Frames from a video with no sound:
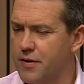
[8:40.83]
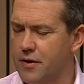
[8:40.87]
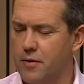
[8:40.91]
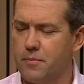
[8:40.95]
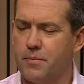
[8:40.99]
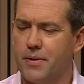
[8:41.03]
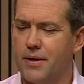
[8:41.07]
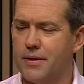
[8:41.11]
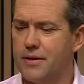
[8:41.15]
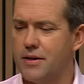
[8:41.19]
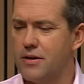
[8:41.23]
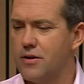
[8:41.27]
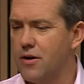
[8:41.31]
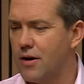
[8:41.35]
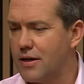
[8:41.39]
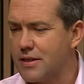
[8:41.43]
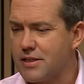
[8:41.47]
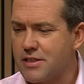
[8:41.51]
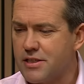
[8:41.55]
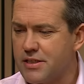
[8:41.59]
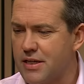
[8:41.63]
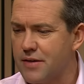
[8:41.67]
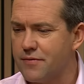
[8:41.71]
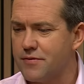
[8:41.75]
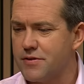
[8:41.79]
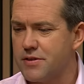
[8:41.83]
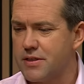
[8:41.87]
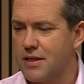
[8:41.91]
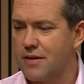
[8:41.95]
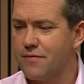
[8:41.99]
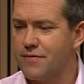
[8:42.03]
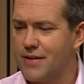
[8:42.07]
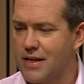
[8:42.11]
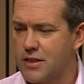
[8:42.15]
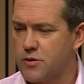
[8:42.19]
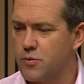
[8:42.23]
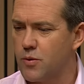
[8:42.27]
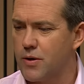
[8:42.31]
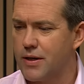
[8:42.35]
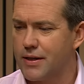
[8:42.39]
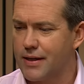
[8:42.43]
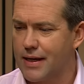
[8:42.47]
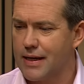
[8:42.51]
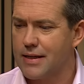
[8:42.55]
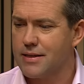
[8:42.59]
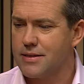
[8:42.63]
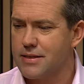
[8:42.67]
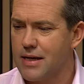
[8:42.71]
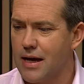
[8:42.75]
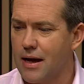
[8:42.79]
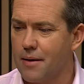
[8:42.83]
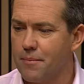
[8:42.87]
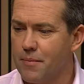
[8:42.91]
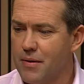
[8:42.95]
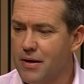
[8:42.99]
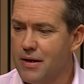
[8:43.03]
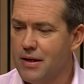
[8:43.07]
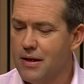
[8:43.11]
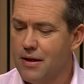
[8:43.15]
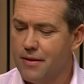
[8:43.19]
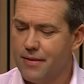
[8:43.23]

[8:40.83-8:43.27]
compared to $970,000, if that's where it ends up.